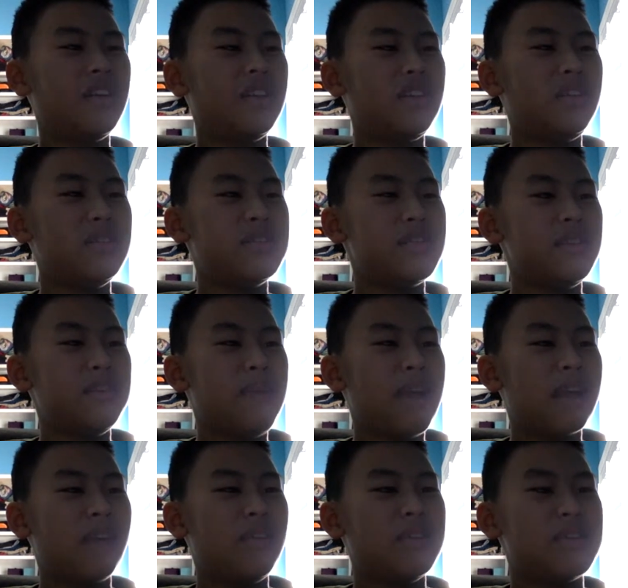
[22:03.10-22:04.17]
and use the
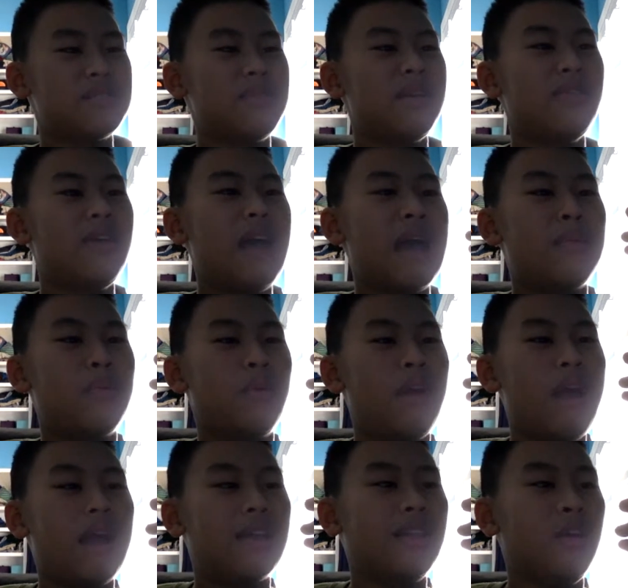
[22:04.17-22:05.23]
macOS Mail app or
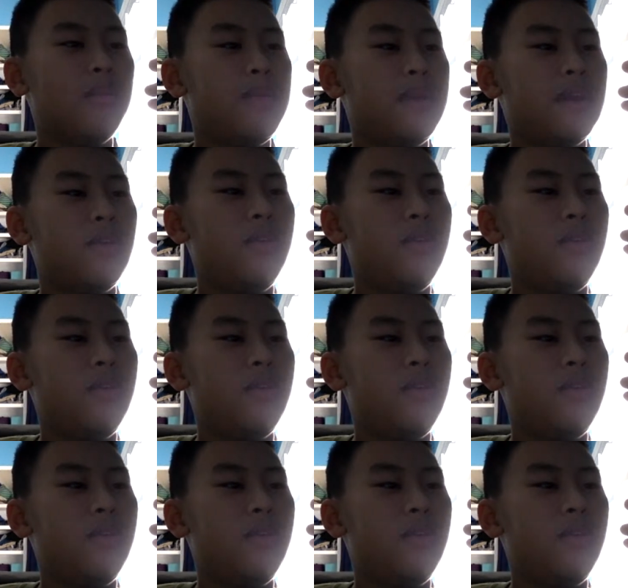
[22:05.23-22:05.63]
iCloud Mail